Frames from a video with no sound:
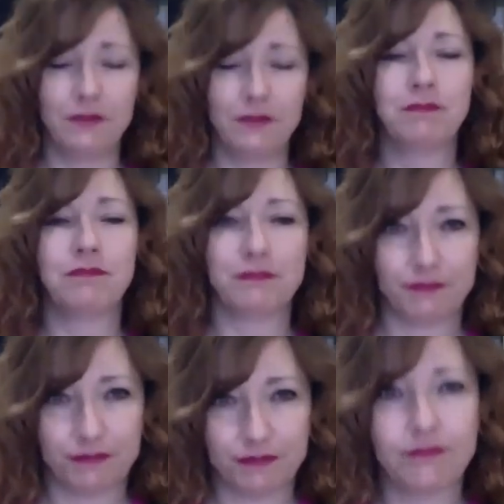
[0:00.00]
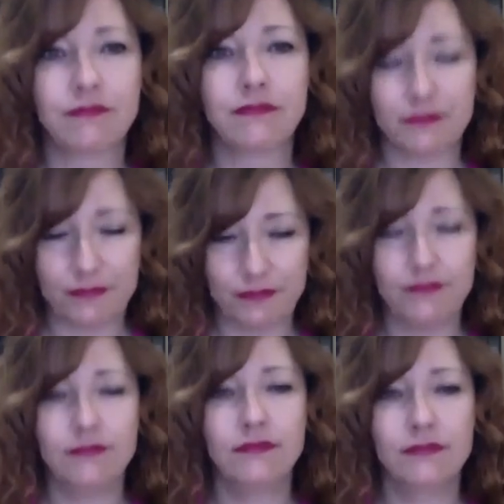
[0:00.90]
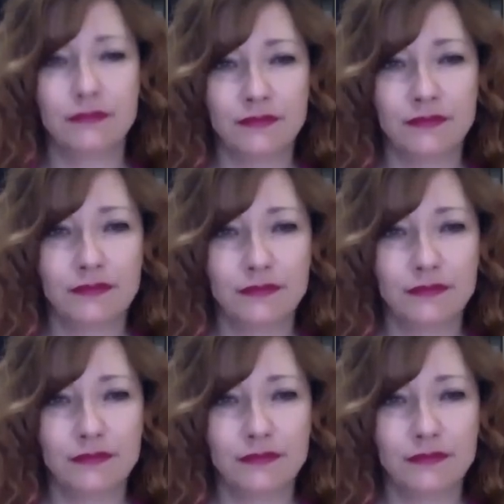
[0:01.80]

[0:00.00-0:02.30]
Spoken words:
and so what that's going to allow you to do is all